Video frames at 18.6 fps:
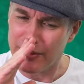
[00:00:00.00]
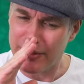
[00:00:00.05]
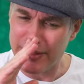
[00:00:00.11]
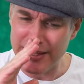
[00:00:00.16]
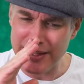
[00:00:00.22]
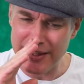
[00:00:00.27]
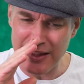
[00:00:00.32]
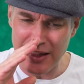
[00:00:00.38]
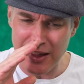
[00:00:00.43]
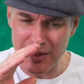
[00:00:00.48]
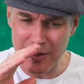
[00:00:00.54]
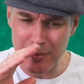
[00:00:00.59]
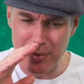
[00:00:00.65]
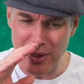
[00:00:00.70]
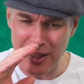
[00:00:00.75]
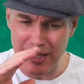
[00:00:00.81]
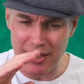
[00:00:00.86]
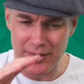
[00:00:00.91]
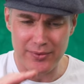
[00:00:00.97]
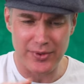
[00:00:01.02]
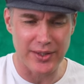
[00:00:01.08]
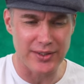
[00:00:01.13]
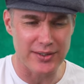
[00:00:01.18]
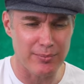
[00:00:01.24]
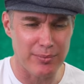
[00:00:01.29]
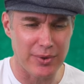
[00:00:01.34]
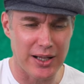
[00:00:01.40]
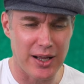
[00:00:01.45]
The other part
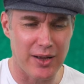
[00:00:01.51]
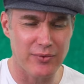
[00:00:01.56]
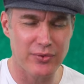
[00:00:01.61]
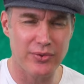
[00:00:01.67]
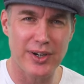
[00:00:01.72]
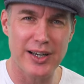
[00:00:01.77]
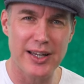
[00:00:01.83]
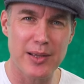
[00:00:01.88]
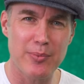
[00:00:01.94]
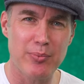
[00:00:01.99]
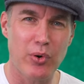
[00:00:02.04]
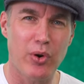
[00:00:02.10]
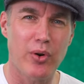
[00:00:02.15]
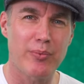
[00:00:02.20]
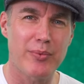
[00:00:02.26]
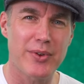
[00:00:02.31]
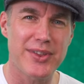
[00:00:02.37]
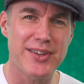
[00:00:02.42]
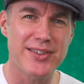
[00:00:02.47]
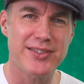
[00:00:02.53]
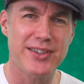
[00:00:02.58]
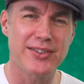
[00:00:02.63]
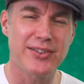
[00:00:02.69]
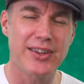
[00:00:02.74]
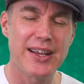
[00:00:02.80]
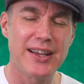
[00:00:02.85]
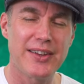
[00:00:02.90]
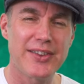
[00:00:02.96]
that becomes really important with this
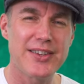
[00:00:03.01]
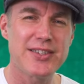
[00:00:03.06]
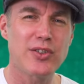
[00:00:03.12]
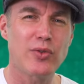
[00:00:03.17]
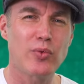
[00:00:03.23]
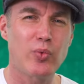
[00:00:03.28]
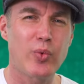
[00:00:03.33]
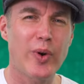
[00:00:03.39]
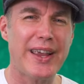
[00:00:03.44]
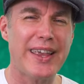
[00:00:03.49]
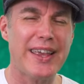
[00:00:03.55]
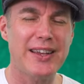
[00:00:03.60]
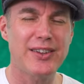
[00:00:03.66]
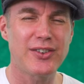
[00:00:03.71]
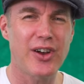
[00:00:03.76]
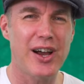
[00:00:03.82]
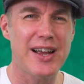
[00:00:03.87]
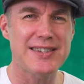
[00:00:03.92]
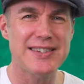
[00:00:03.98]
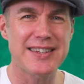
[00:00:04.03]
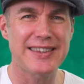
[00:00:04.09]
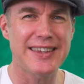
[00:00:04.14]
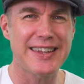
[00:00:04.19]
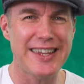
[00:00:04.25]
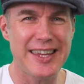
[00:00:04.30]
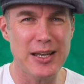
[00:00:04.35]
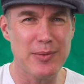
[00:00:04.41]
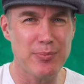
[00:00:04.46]
is this recognizing
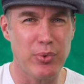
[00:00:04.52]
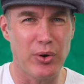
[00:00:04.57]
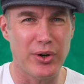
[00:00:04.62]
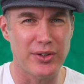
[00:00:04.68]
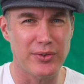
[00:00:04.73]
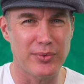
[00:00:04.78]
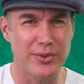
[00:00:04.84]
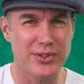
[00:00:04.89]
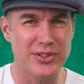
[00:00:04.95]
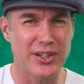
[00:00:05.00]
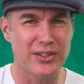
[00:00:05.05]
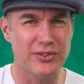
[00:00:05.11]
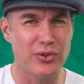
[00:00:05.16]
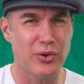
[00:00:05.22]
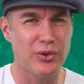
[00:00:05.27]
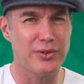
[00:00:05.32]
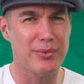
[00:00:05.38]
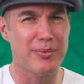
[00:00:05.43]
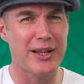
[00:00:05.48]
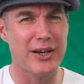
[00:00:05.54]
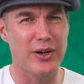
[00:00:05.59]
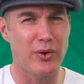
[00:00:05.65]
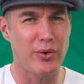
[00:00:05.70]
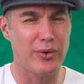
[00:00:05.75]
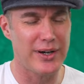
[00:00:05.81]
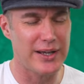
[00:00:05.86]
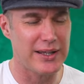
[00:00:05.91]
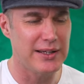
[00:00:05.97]
the hit points, which I talked about
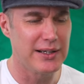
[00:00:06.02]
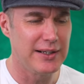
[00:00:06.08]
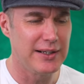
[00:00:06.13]
already.